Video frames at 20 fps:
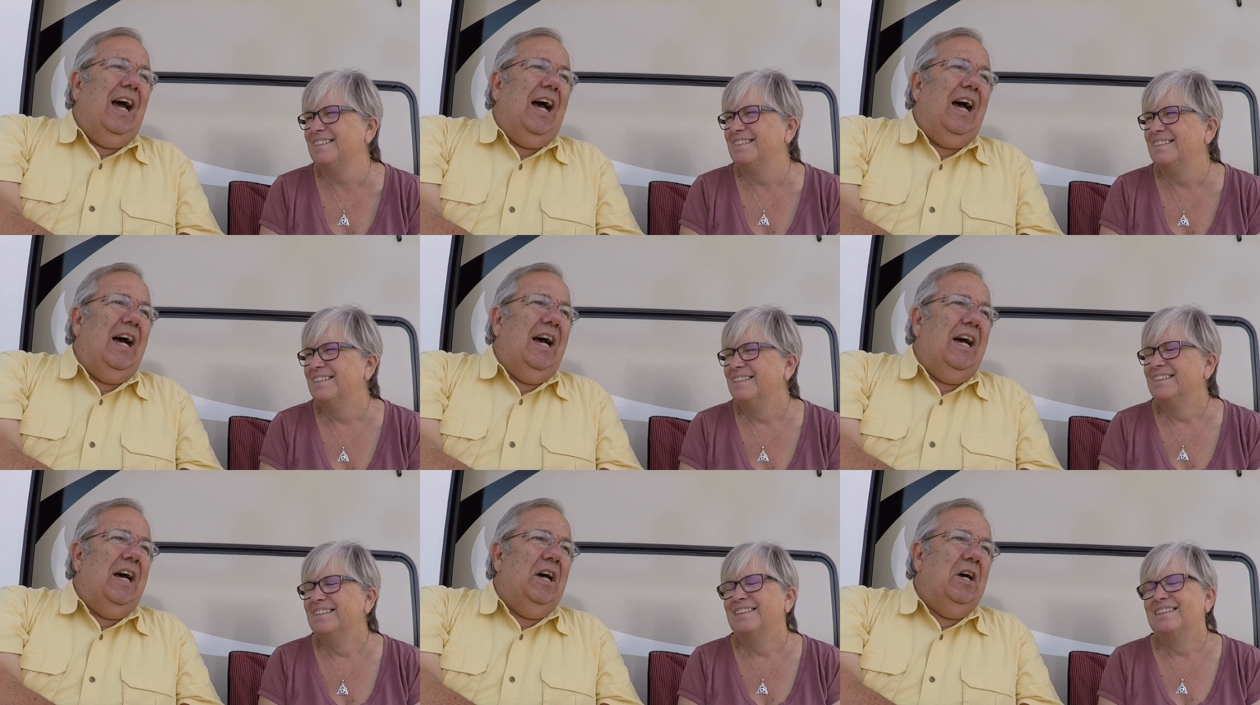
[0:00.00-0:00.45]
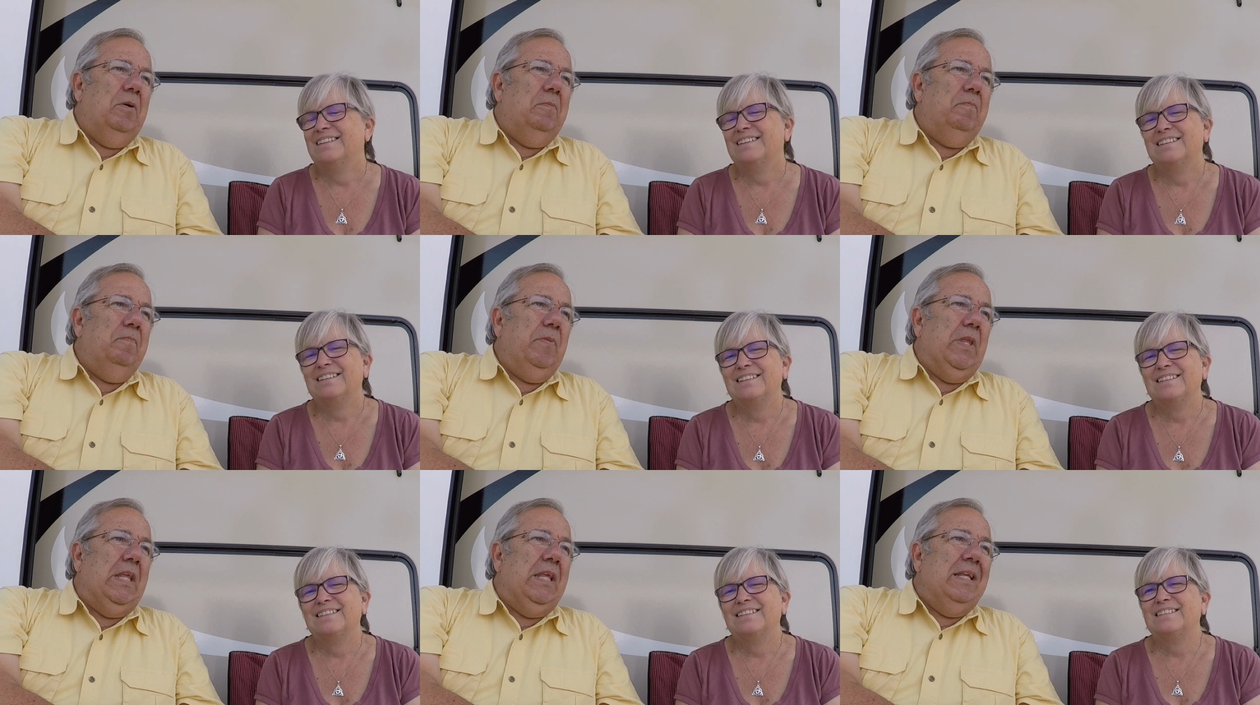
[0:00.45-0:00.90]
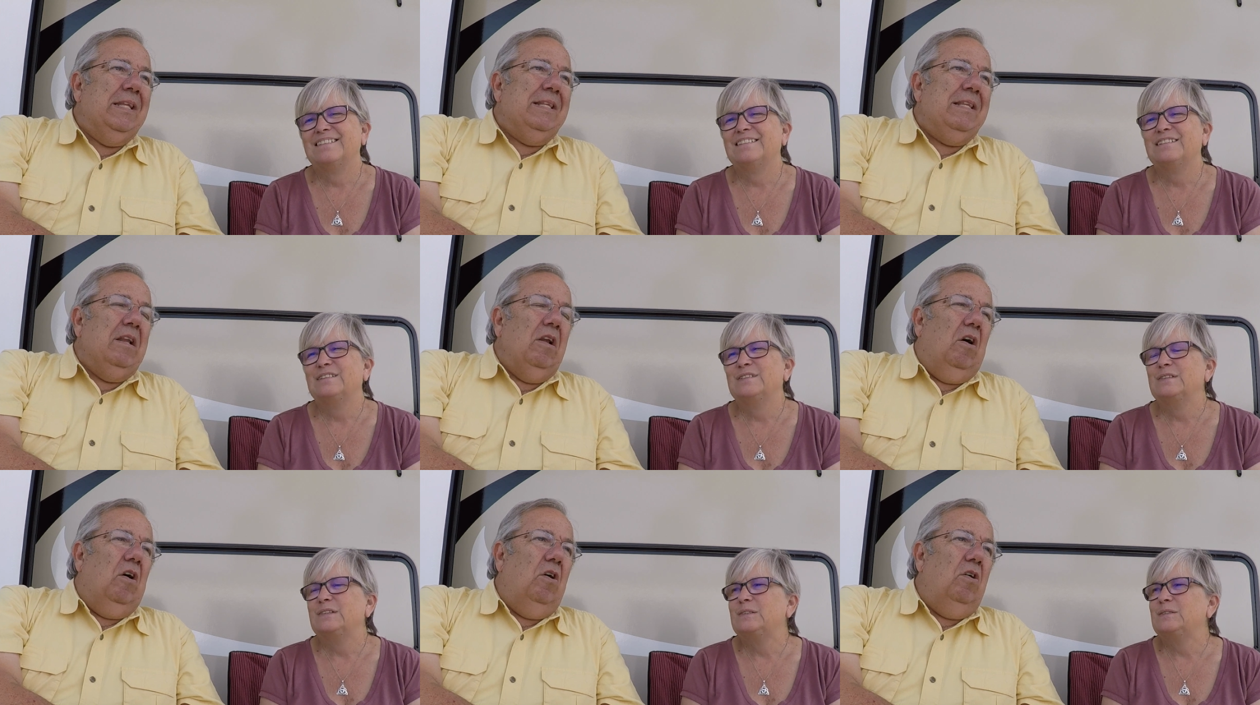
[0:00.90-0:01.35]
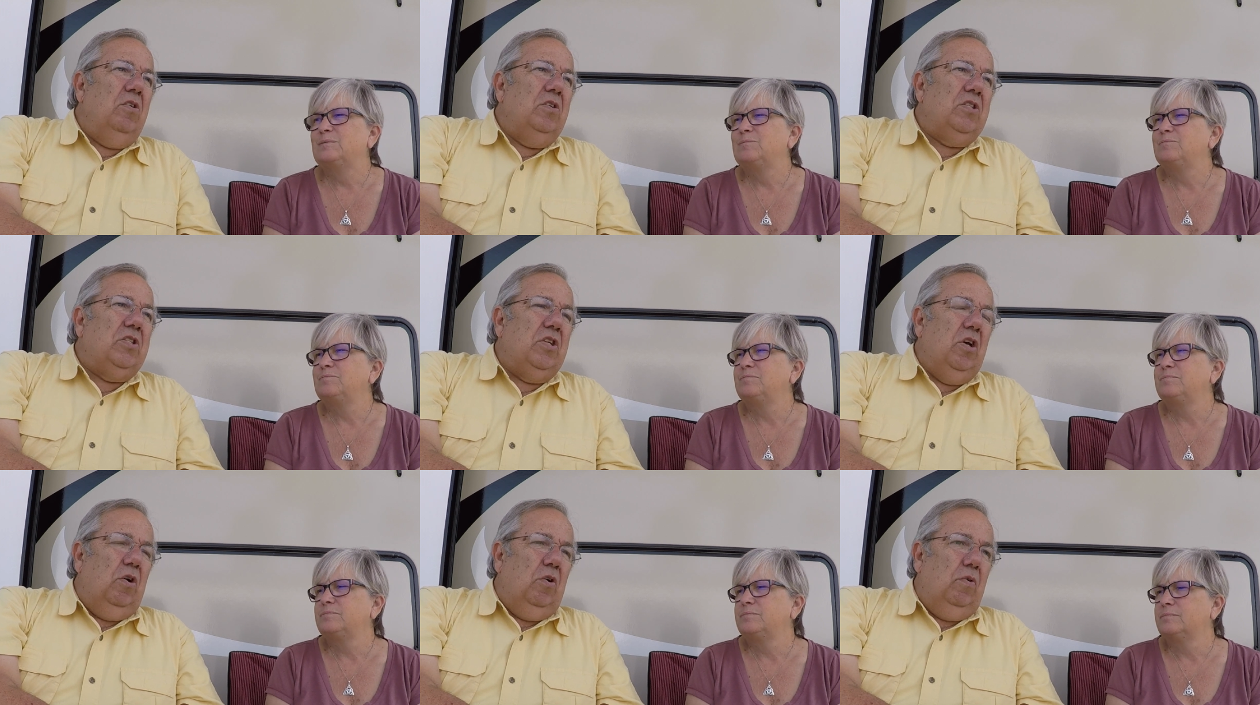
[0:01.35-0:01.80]
Speaker 1: um,
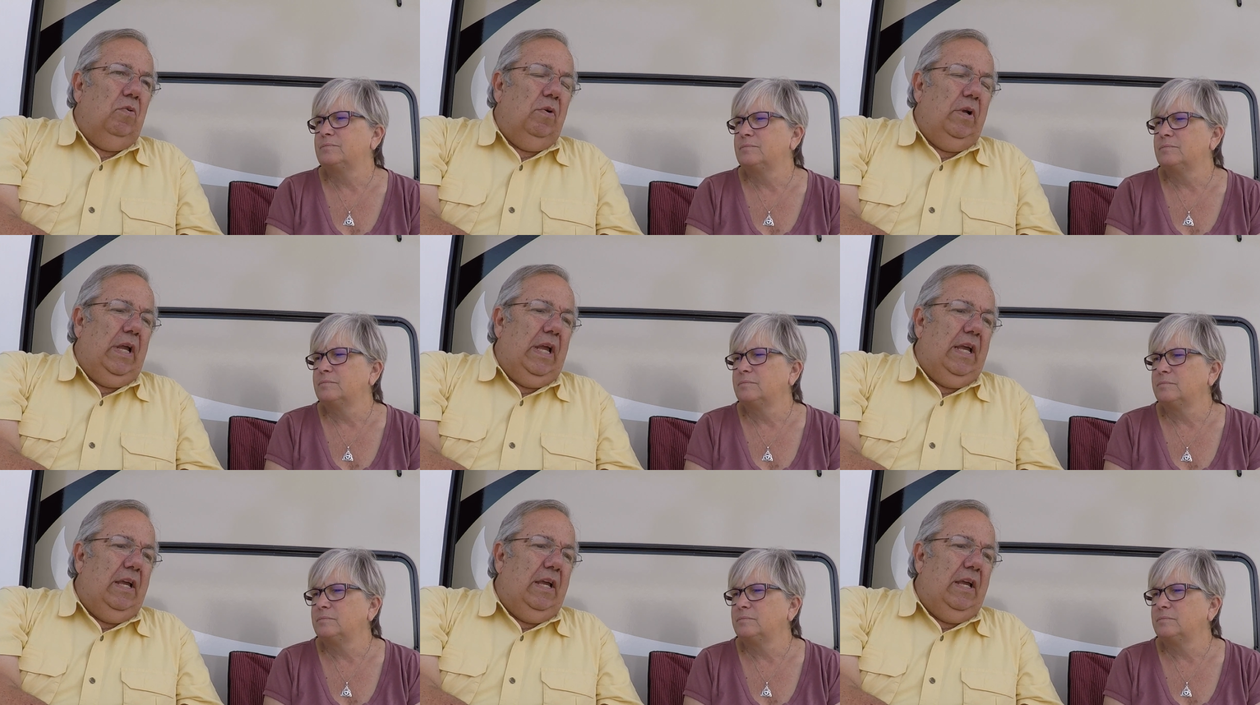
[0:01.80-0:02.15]
also,